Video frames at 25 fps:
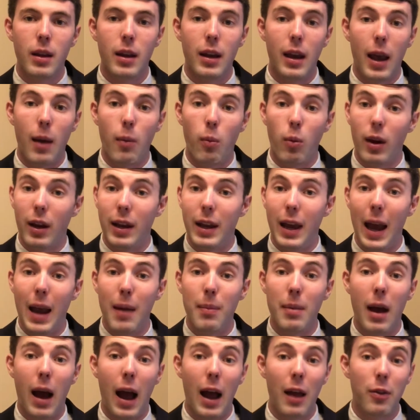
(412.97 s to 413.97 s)
And when a game
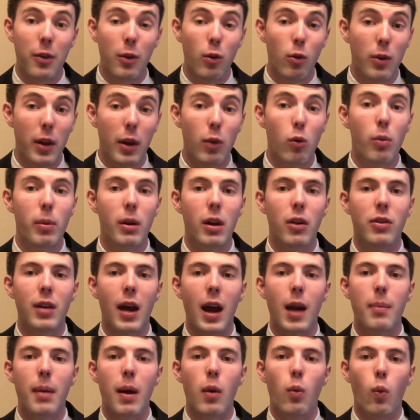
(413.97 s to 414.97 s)
that I do think will be
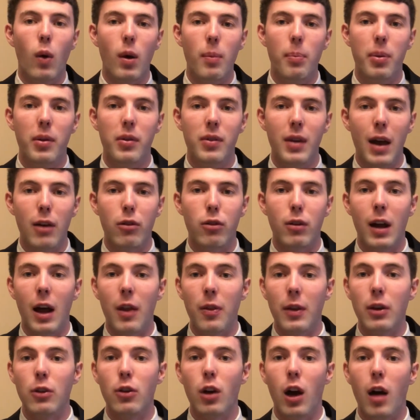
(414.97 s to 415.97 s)
decided by one possession, I
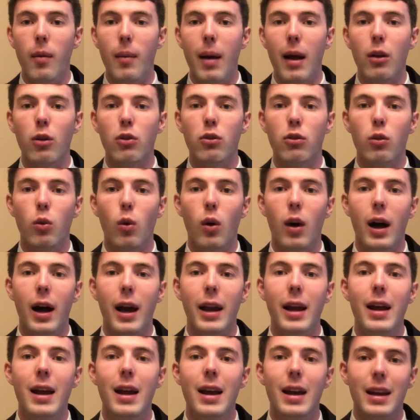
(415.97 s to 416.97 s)
think Tom Allen's
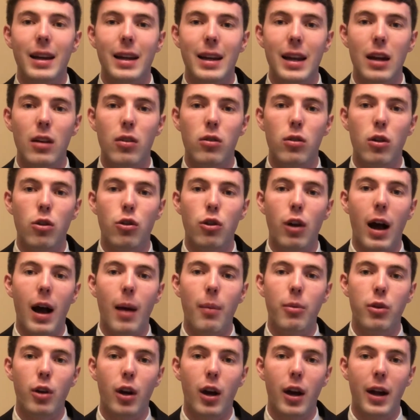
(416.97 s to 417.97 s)
squad gets the
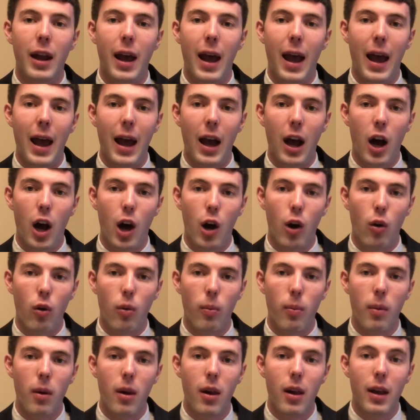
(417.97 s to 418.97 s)
job done at
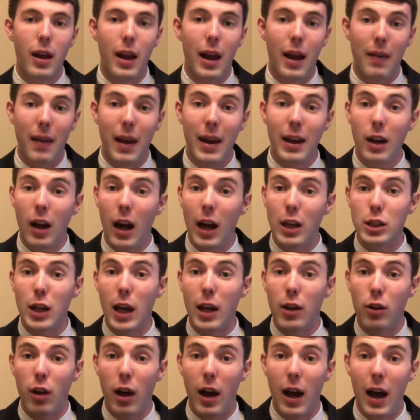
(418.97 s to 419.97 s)
home. And they notch
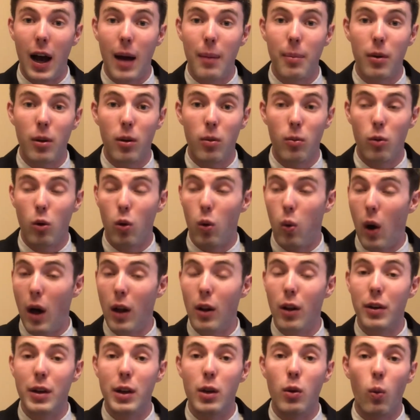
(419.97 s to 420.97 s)
a
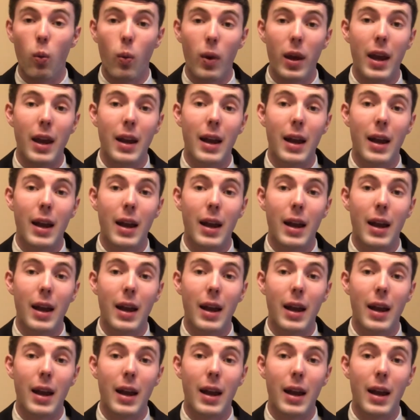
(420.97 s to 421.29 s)
top-quality win